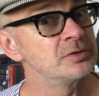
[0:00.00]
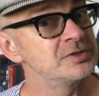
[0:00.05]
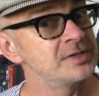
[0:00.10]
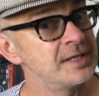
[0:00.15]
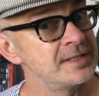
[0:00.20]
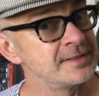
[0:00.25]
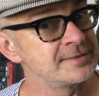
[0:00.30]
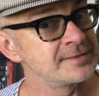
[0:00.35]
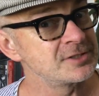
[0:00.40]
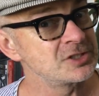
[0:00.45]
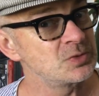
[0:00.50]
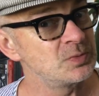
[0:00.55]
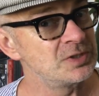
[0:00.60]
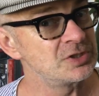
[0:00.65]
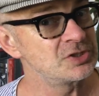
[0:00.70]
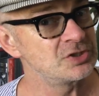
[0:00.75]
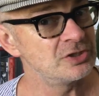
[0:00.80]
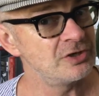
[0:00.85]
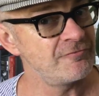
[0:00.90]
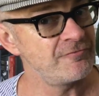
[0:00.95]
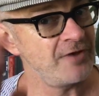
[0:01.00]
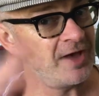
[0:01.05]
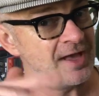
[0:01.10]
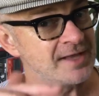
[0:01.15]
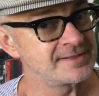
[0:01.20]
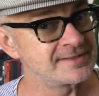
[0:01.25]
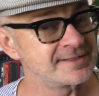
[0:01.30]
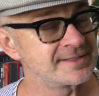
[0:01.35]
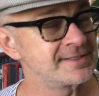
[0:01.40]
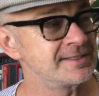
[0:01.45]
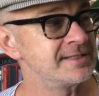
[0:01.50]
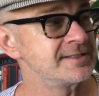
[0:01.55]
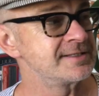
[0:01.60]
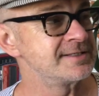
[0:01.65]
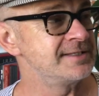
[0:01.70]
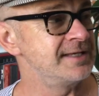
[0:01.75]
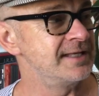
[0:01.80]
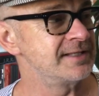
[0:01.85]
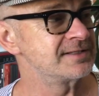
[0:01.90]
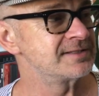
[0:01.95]
tend to switch off as the sun
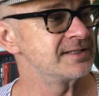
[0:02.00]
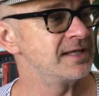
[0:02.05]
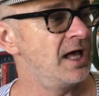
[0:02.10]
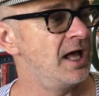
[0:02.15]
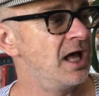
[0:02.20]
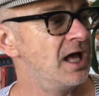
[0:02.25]
sets.